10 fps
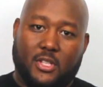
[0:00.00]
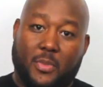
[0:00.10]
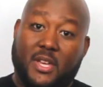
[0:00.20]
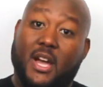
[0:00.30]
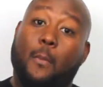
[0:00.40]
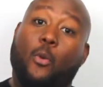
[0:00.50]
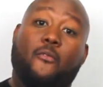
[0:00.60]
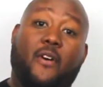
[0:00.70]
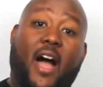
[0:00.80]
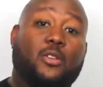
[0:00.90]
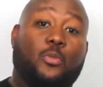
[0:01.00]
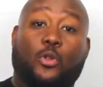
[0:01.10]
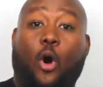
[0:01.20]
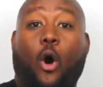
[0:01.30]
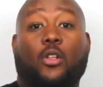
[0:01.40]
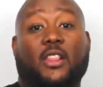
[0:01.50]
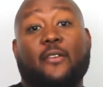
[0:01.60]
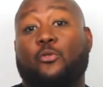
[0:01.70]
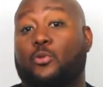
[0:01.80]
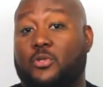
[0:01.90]
to become more valuable on all
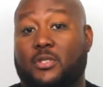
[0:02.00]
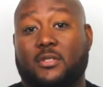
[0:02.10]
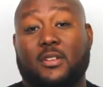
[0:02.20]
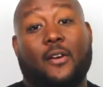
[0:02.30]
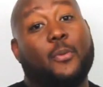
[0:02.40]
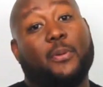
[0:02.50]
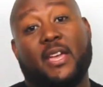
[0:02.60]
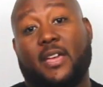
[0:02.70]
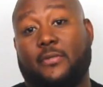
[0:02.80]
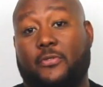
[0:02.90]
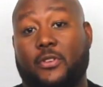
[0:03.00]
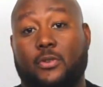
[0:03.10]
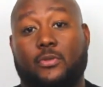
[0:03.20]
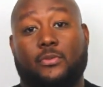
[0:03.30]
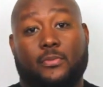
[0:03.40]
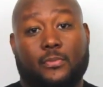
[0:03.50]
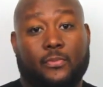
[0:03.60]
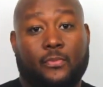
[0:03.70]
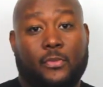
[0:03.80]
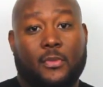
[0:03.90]
levels of the playing field.
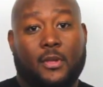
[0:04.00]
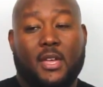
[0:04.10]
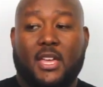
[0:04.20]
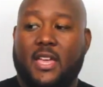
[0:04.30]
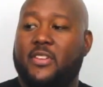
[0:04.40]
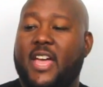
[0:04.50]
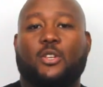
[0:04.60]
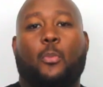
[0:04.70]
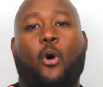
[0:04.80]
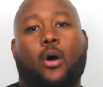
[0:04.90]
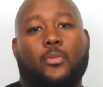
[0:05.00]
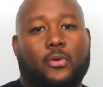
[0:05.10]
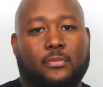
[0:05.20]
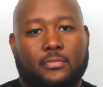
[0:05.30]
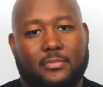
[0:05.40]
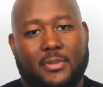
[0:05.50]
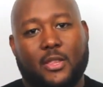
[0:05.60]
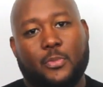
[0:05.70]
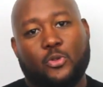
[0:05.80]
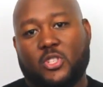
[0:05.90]
Even as a barber
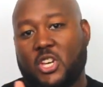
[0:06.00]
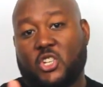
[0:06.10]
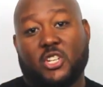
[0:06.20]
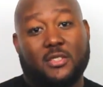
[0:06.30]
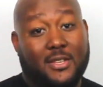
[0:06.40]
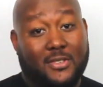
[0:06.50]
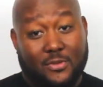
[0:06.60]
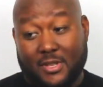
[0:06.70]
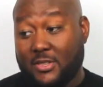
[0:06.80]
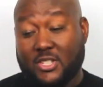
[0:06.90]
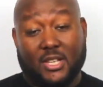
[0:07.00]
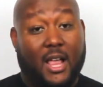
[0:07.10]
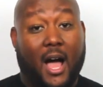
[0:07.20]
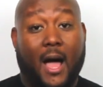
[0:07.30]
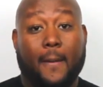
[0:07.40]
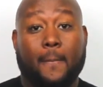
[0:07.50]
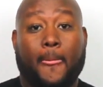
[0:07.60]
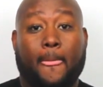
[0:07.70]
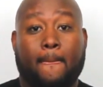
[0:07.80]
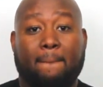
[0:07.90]
and a beautician in the salon,
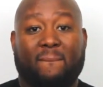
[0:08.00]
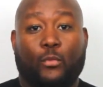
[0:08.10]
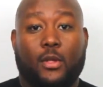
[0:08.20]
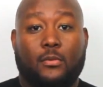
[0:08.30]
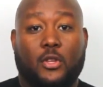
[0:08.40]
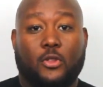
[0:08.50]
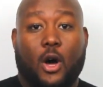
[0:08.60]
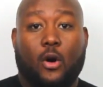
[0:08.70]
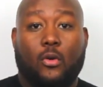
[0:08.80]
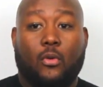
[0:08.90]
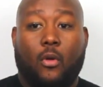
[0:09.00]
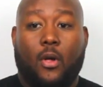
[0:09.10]
you know,